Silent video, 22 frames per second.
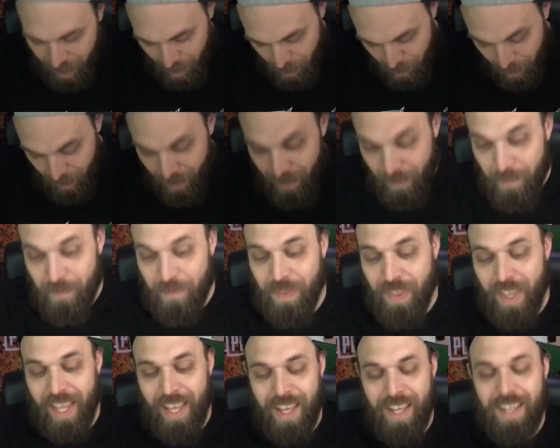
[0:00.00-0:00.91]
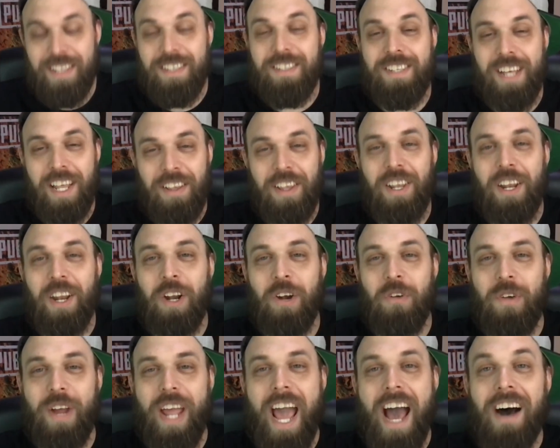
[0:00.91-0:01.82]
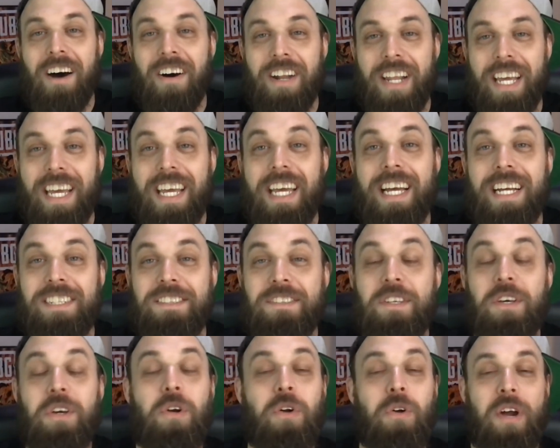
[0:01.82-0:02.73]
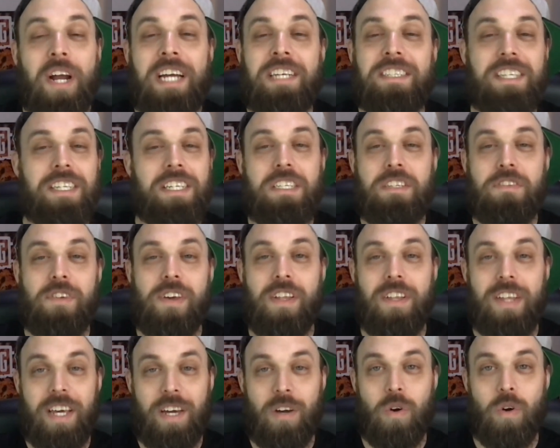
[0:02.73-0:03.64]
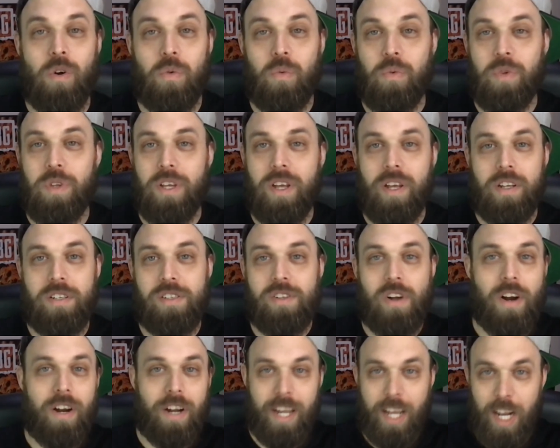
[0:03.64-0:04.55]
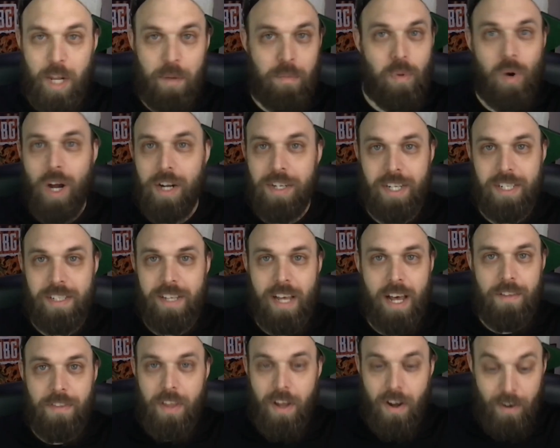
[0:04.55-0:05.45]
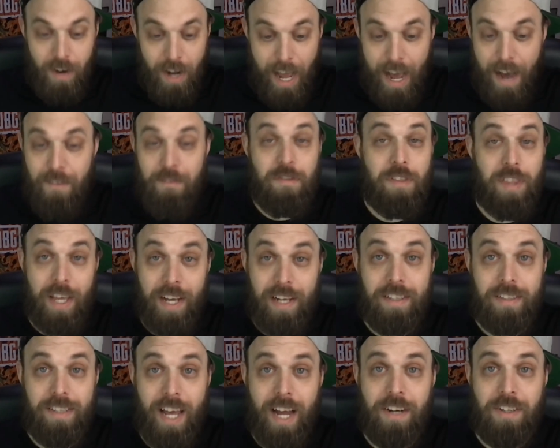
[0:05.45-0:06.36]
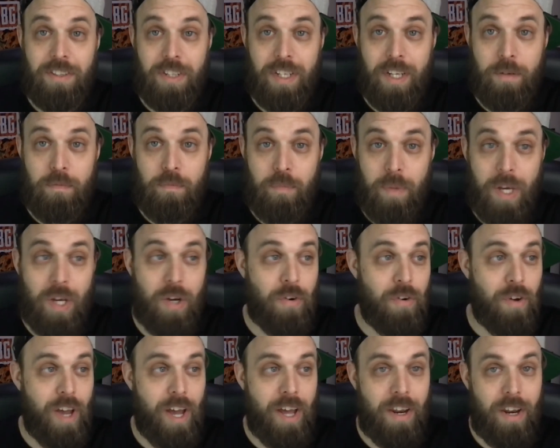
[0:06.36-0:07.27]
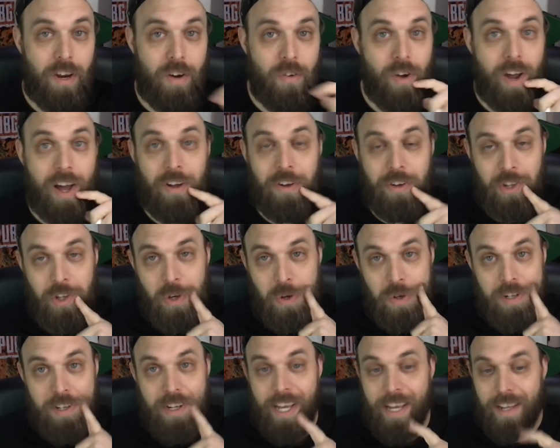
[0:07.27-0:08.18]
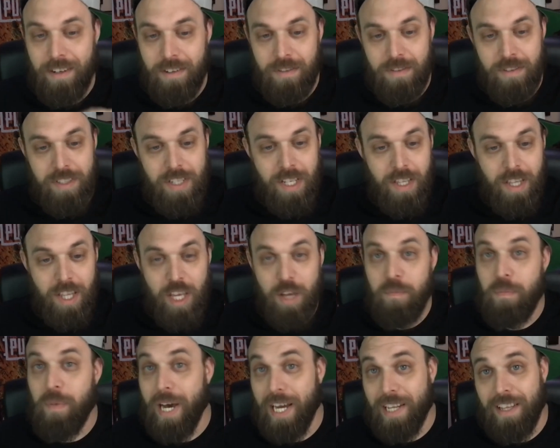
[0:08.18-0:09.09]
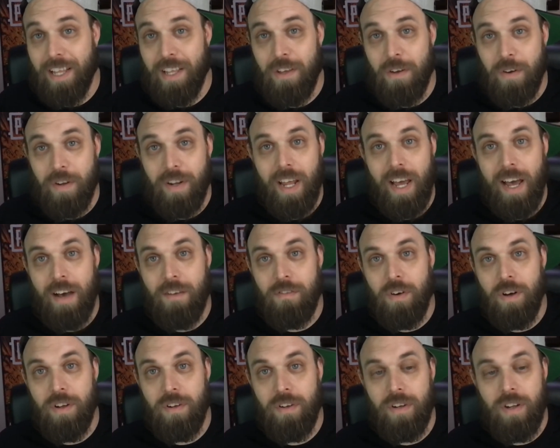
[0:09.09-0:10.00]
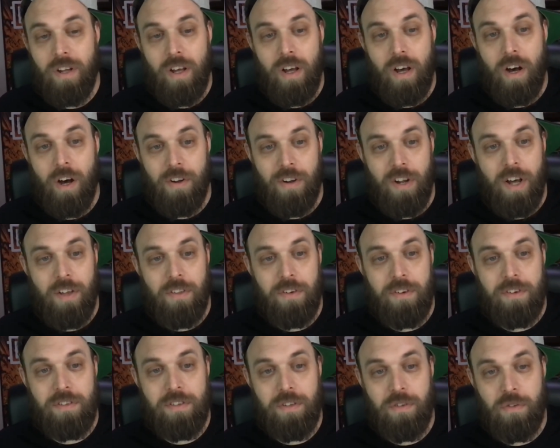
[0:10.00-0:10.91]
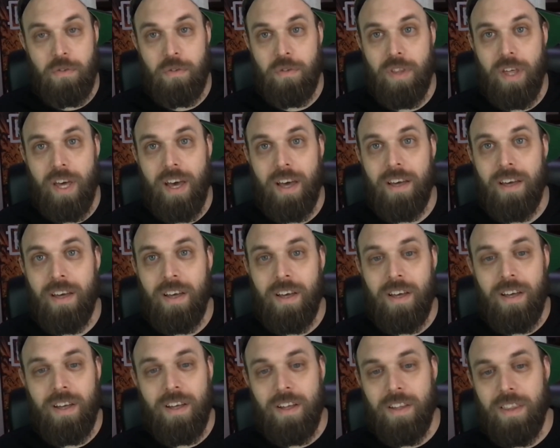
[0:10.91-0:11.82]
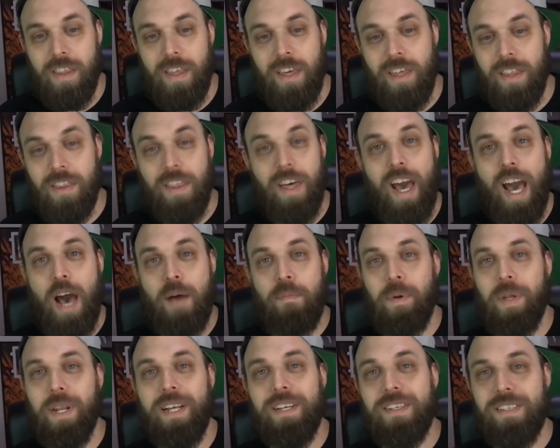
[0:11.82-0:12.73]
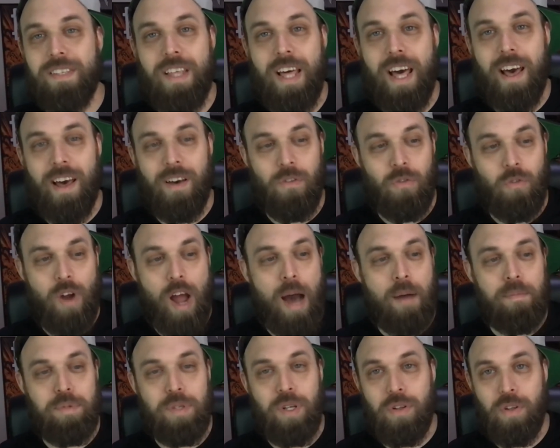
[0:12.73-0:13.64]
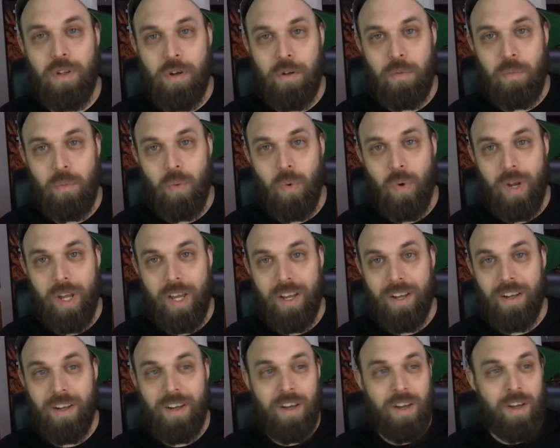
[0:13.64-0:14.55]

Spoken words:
it, but send it into reality. It's the craziest feeling to start getting projects out there and have things actually be created around you, and see the impact that you can have on others through that. The happiness that raps alone bring